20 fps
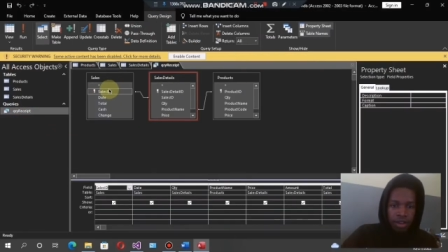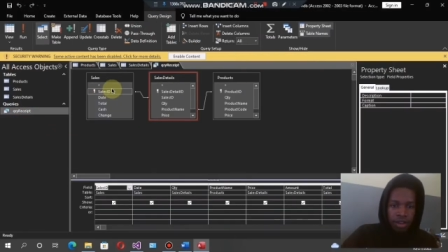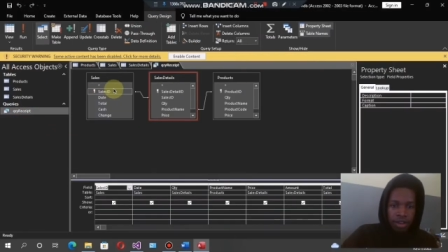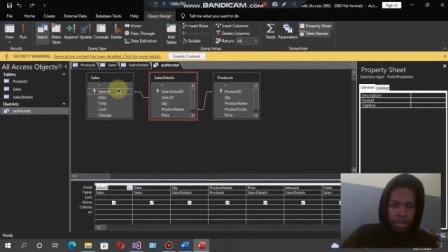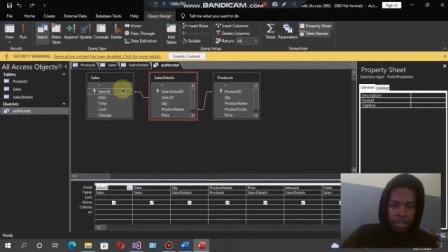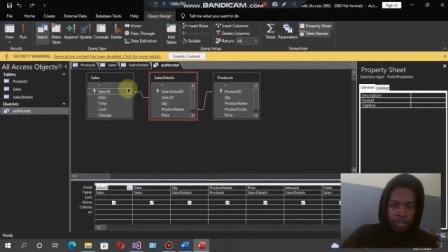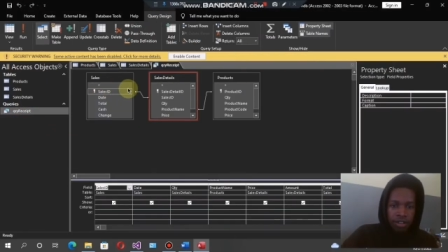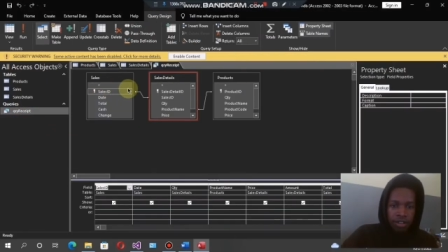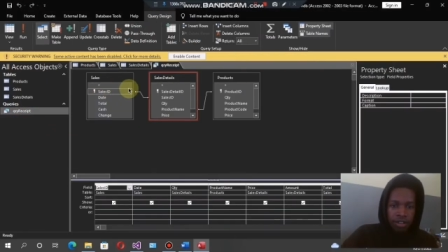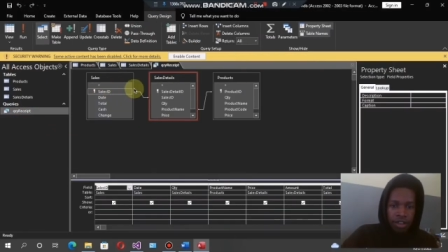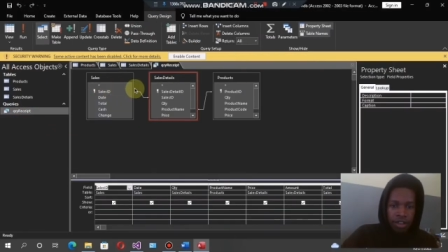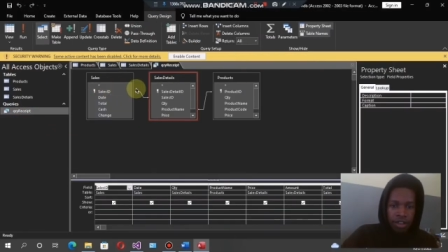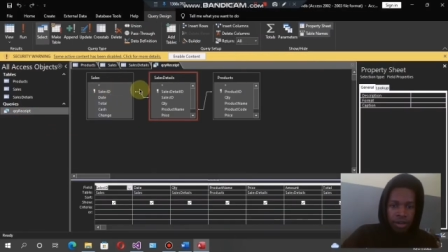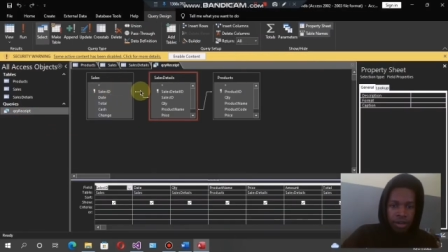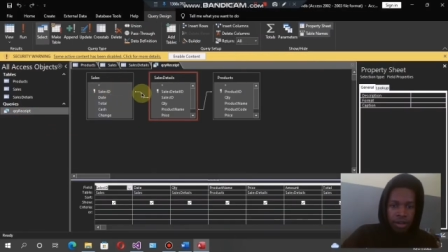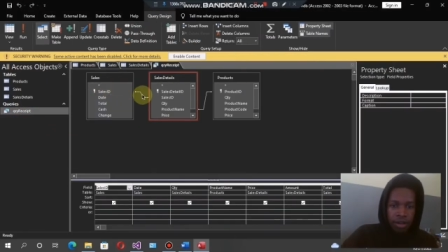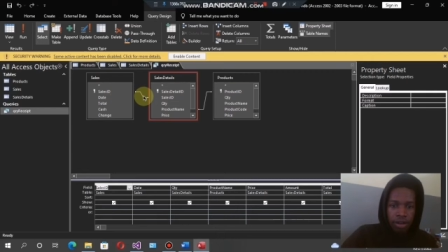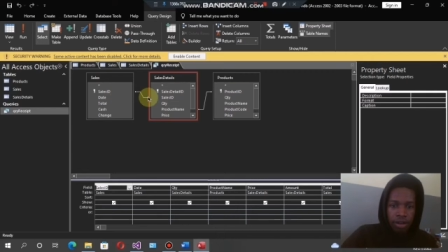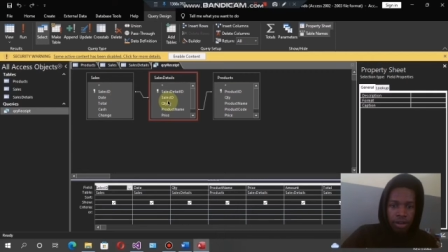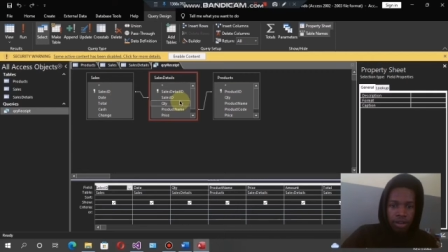SL,
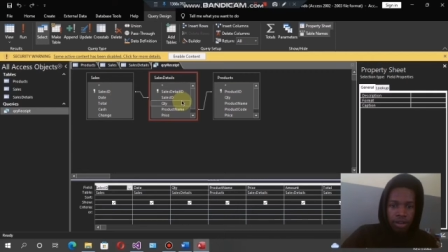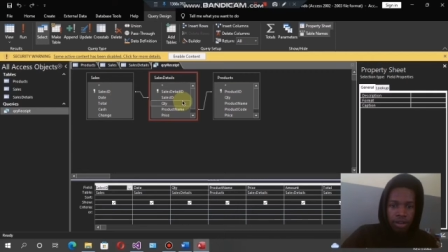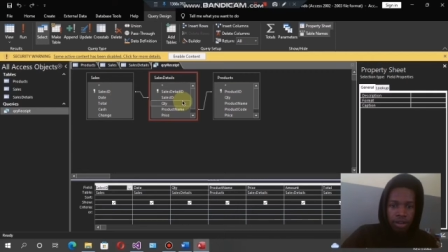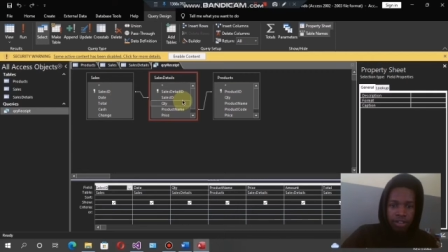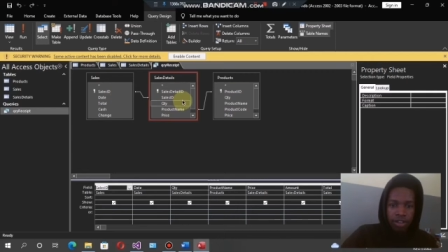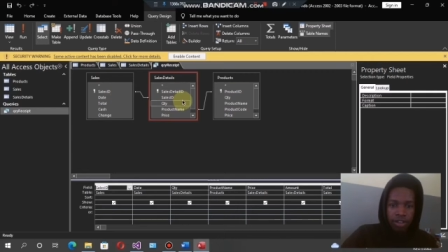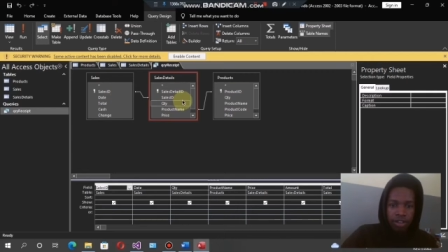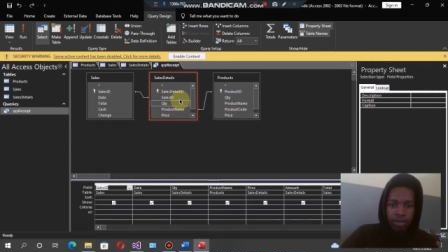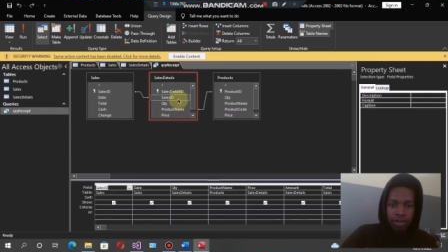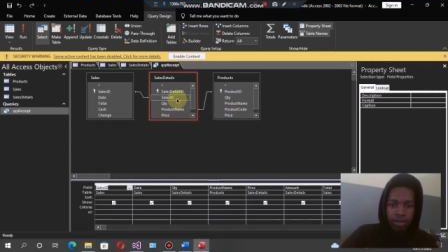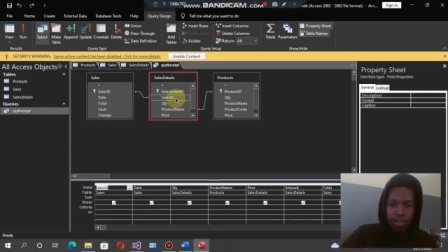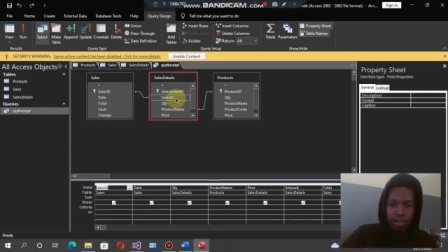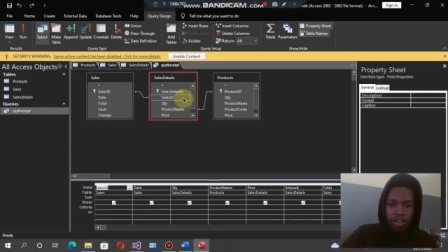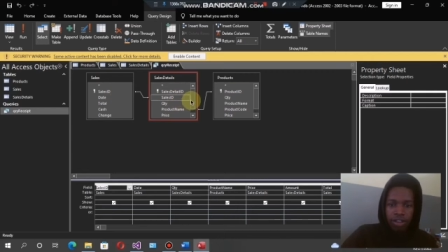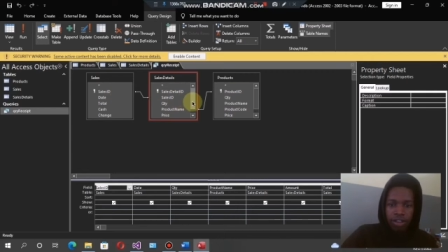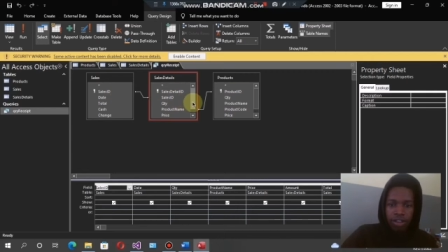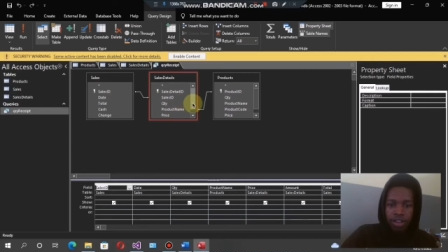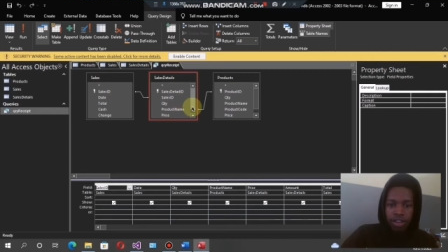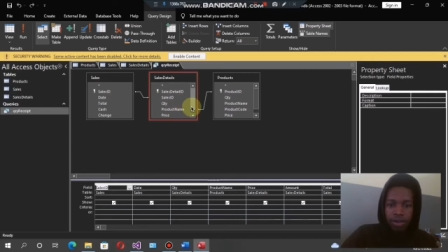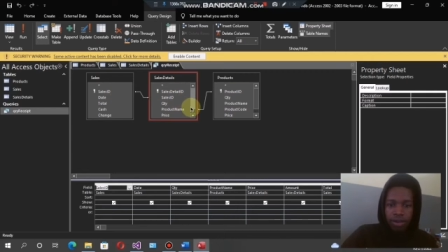sales
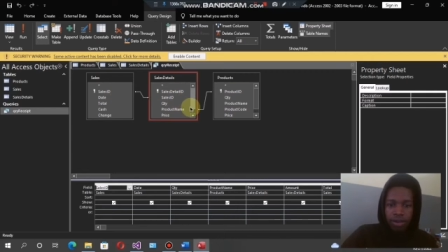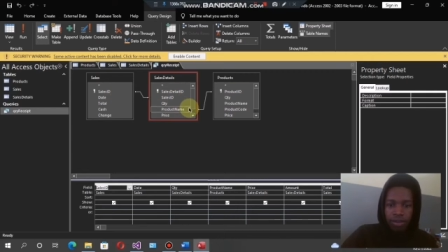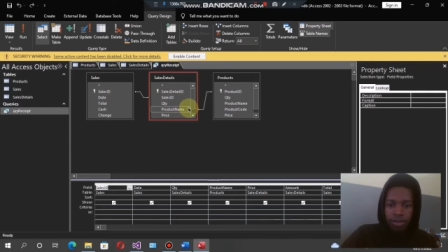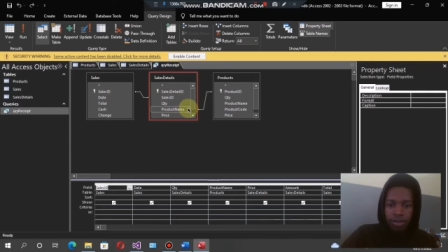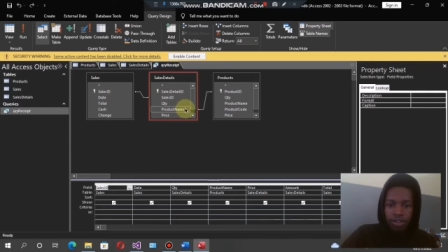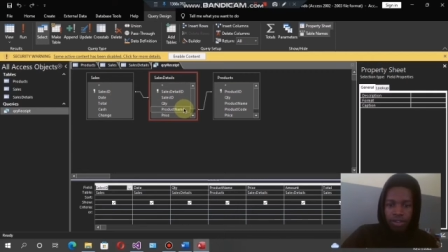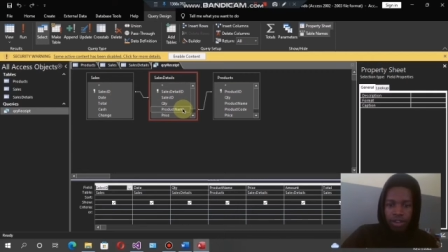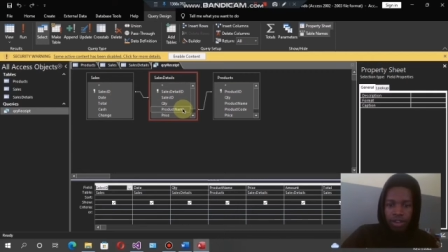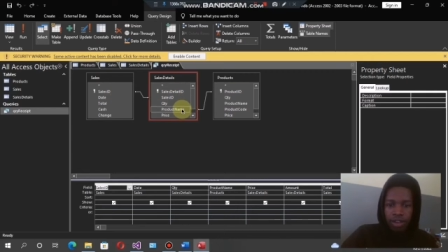details,